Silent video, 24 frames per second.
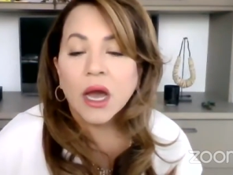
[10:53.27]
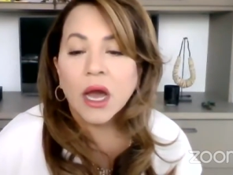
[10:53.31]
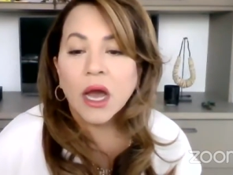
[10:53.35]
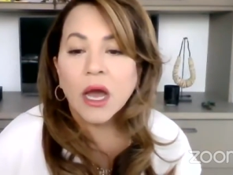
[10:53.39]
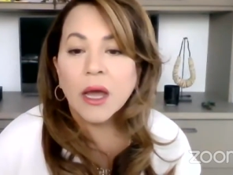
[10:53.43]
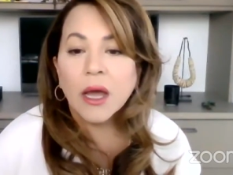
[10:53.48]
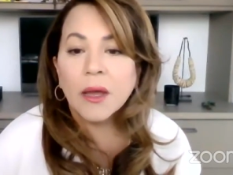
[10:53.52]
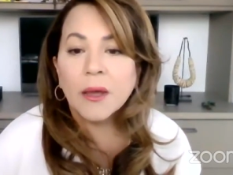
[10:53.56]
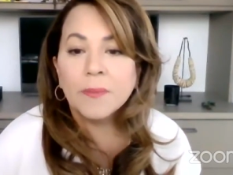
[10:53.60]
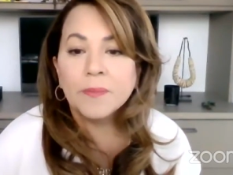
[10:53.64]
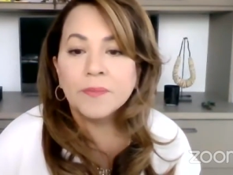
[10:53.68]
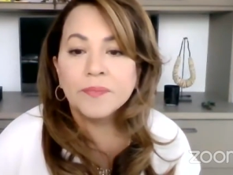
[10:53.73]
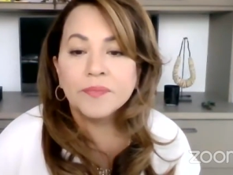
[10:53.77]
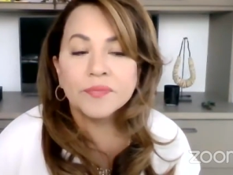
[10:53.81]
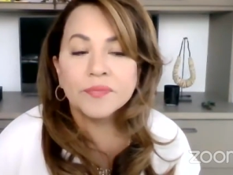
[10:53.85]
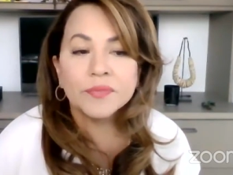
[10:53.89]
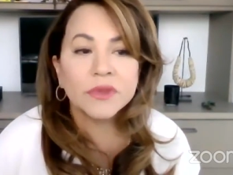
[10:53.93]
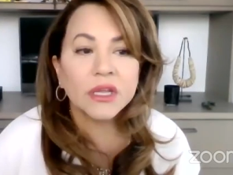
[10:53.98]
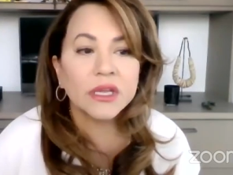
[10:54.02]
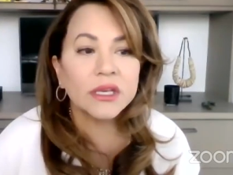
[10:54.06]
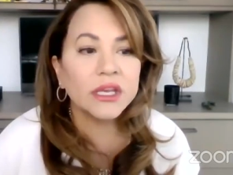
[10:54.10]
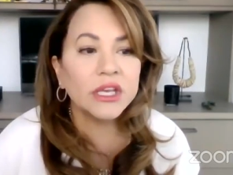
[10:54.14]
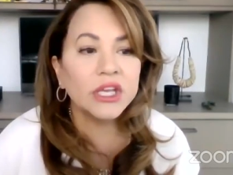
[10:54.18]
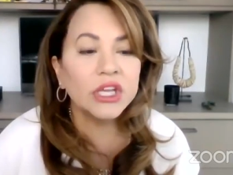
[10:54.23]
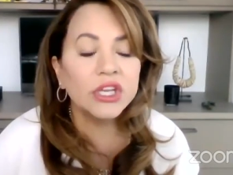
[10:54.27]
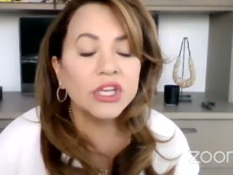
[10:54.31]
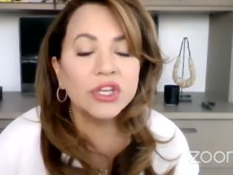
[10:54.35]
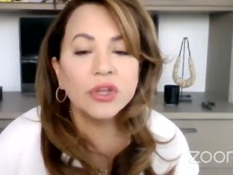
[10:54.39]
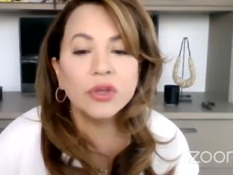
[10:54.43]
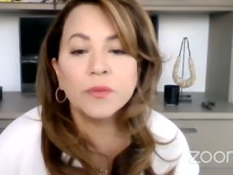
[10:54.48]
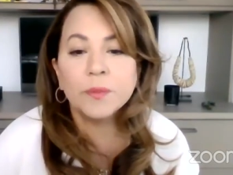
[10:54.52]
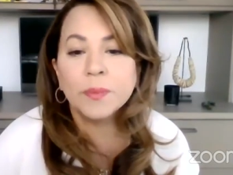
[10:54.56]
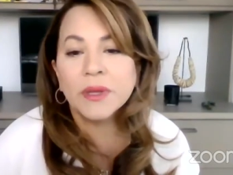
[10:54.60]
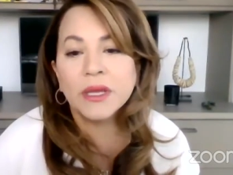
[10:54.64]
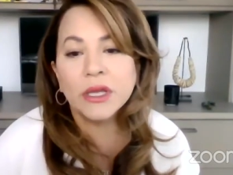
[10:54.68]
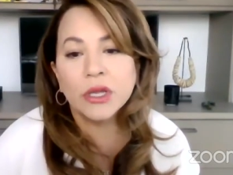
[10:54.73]

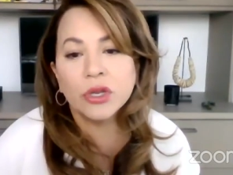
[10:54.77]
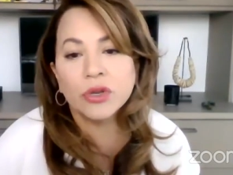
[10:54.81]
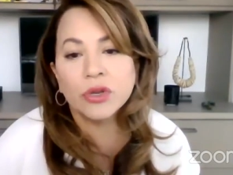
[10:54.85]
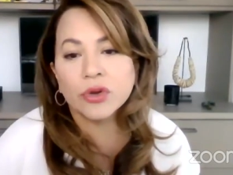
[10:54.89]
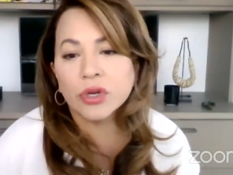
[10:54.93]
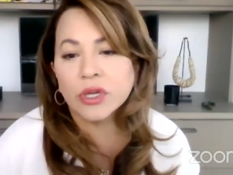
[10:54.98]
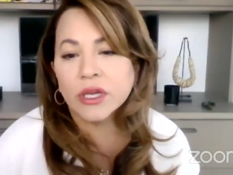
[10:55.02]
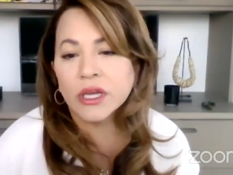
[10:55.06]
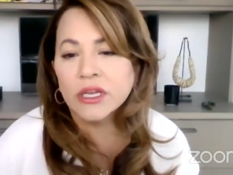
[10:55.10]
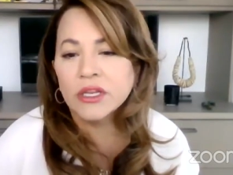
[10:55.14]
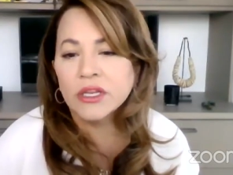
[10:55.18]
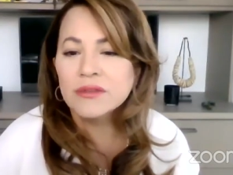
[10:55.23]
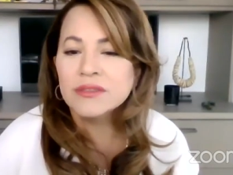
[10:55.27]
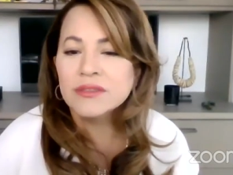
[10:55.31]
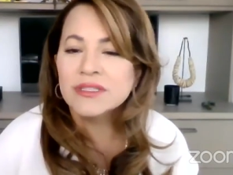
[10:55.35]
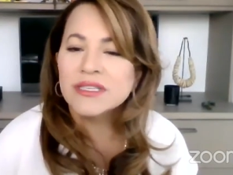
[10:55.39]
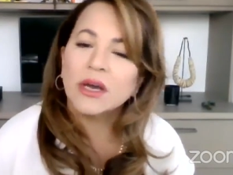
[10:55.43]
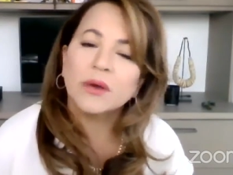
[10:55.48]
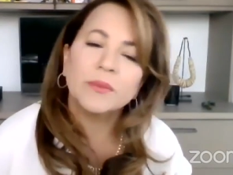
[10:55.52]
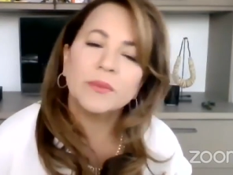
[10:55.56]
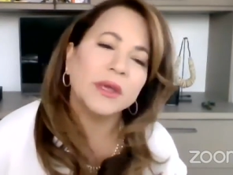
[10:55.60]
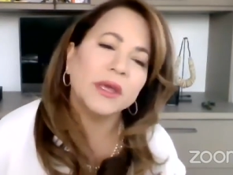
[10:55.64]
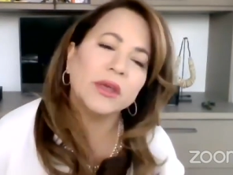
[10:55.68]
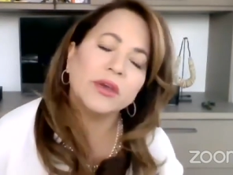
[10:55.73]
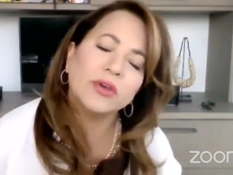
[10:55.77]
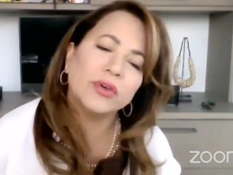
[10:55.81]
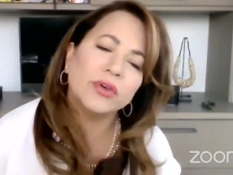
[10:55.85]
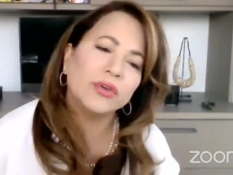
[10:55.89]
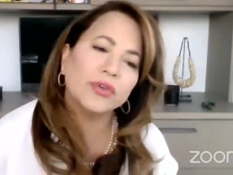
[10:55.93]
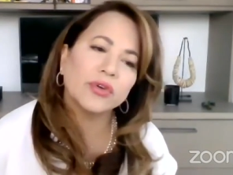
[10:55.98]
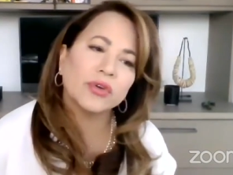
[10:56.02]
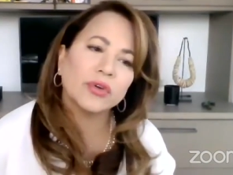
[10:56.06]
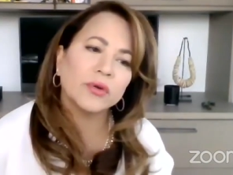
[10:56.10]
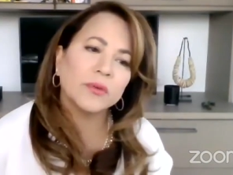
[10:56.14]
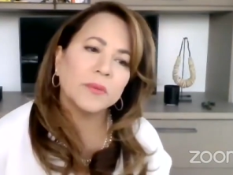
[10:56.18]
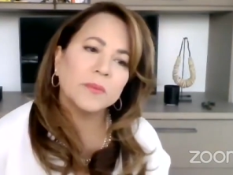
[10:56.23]
Peter, can you tell me who
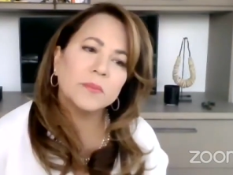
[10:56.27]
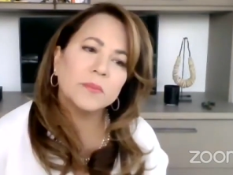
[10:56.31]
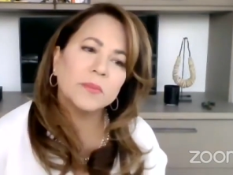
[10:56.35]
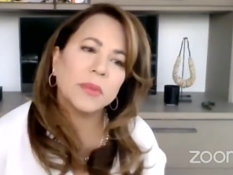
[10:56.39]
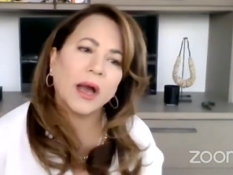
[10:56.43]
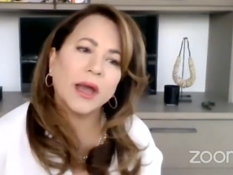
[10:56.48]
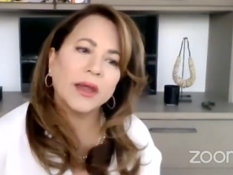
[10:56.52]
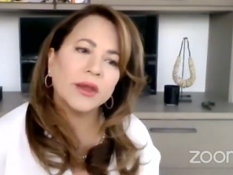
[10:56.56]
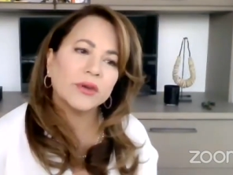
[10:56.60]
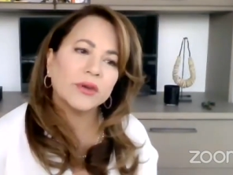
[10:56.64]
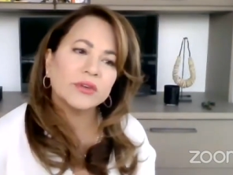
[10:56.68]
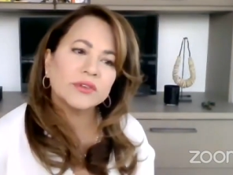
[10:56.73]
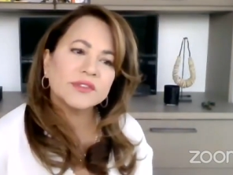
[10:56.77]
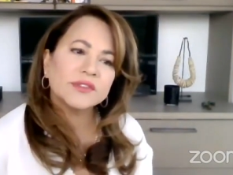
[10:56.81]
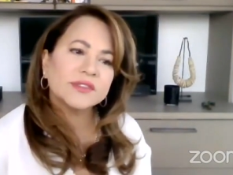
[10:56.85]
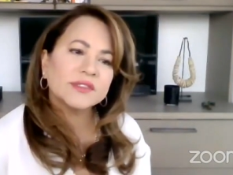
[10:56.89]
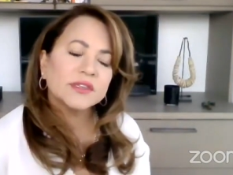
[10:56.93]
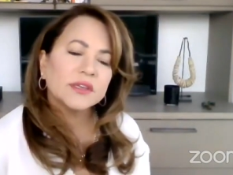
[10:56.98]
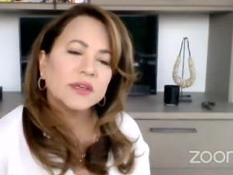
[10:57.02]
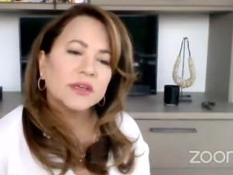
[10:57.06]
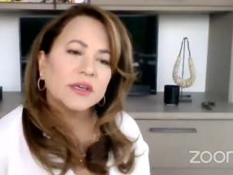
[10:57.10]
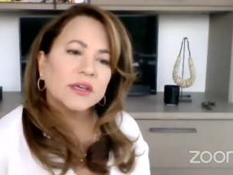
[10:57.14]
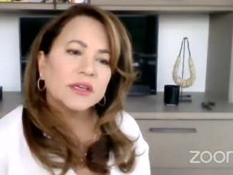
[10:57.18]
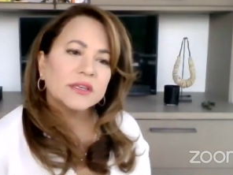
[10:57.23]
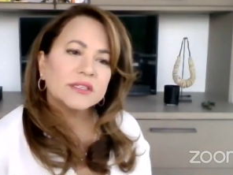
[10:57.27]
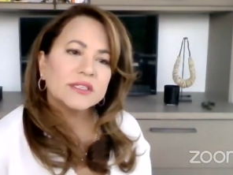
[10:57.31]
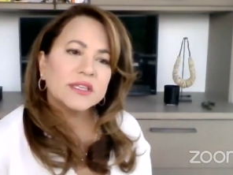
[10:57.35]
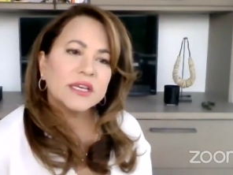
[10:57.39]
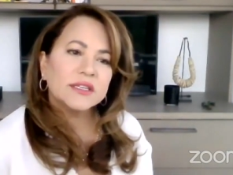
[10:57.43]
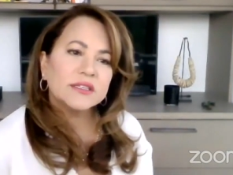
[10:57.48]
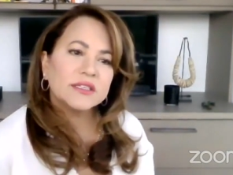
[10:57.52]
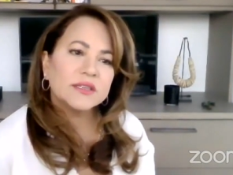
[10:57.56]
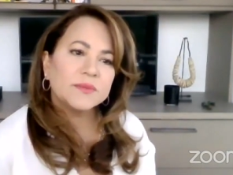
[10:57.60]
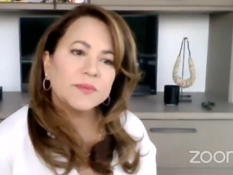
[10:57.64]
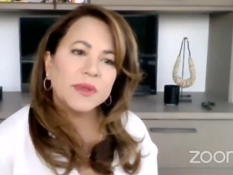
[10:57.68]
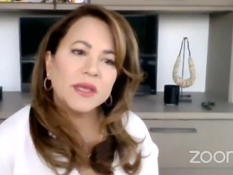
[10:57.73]
your buyers
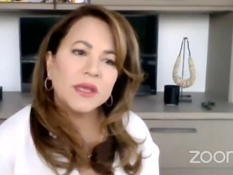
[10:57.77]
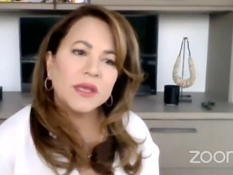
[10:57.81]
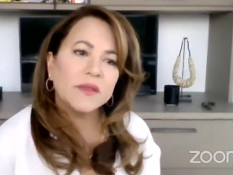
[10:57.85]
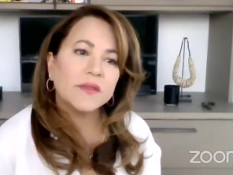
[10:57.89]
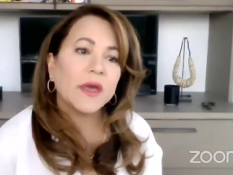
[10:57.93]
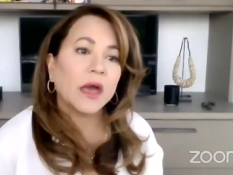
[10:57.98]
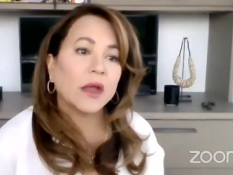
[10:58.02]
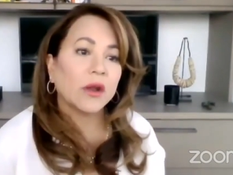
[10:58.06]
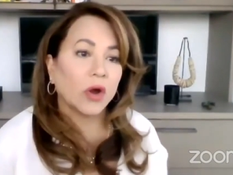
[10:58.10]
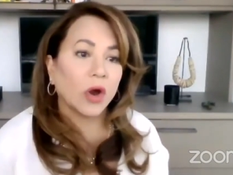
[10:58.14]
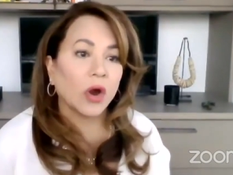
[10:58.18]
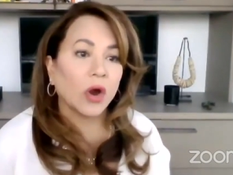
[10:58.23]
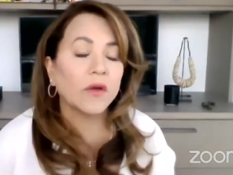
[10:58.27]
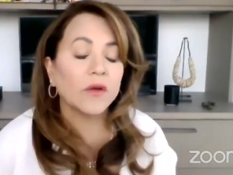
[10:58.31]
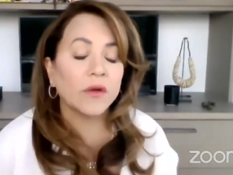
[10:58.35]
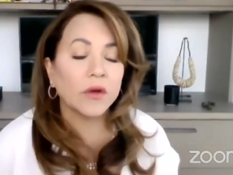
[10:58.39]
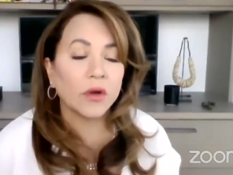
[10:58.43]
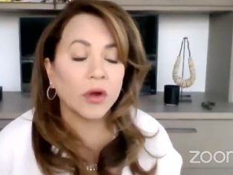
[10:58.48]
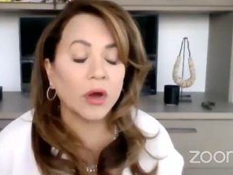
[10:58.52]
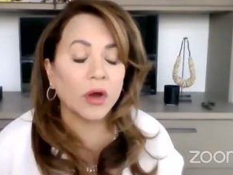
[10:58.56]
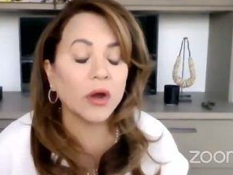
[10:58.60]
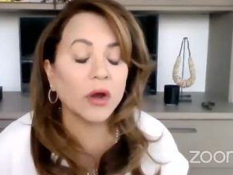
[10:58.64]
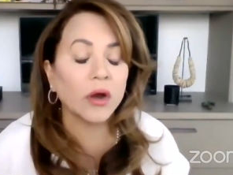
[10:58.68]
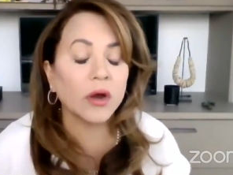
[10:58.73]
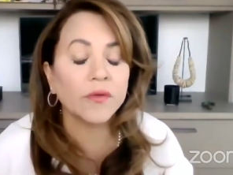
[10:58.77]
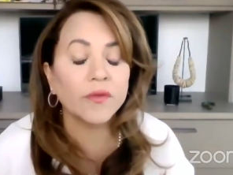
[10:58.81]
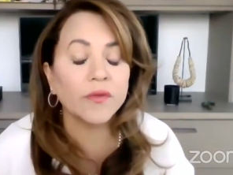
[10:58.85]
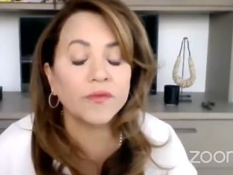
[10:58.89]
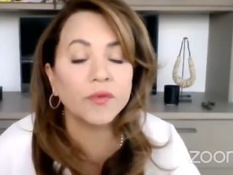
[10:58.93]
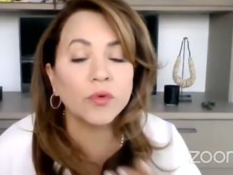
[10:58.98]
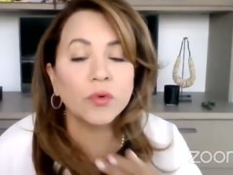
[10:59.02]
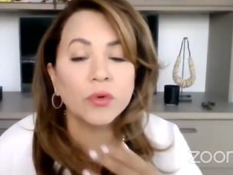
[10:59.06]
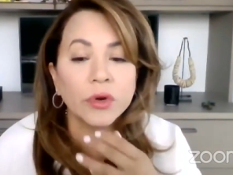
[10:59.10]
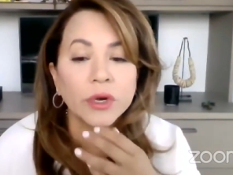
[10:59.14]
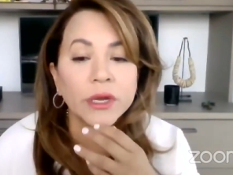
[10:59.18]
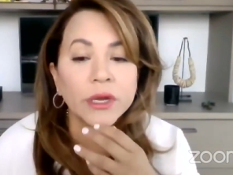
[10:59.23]
tend to be that are
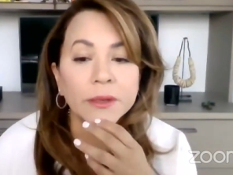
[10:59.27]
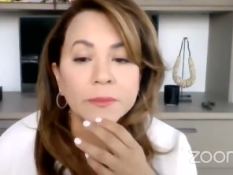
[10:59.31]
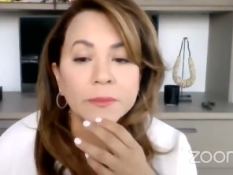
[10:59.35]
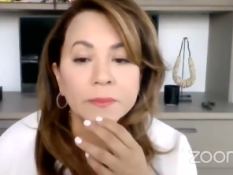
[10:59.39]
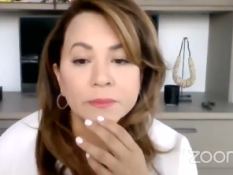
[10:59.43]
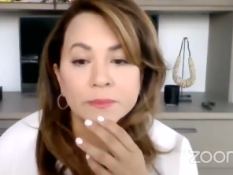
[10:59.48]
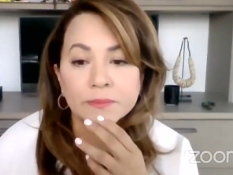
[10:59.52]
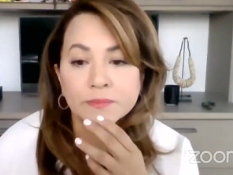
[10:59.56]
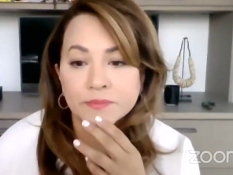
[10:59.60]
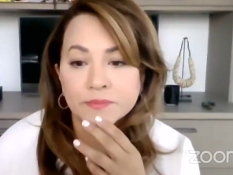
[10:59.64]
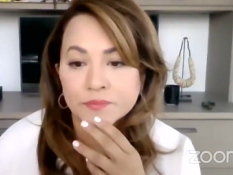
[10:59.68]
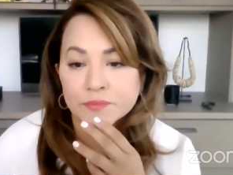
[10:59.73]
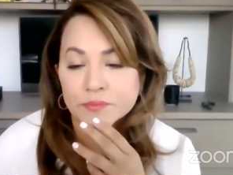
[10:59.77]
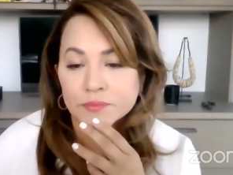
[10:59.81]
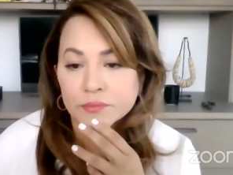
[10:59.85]
foreign?